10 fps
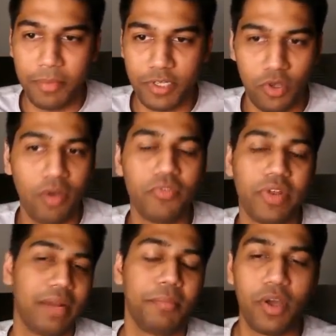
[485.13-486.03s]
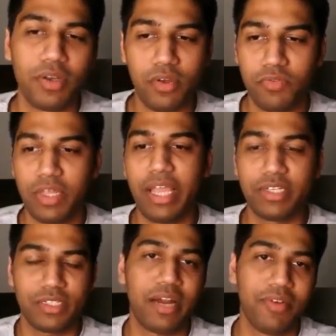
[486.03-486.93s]
is off, right, because of the agent
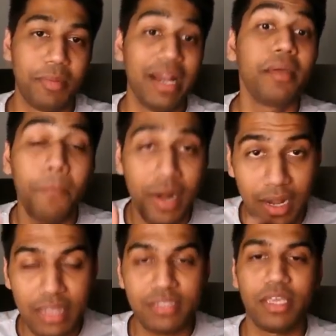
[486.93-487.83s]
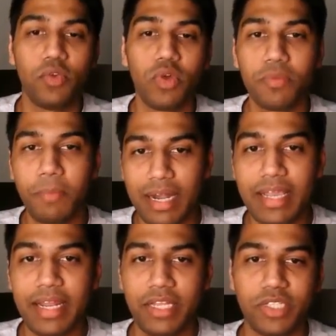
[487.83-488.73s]
that we are building. But let's say you're building
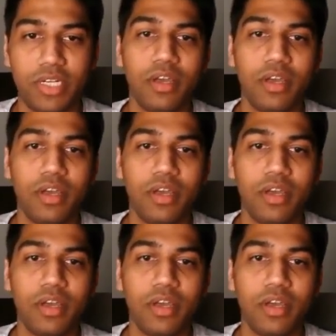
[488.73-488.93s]
an agent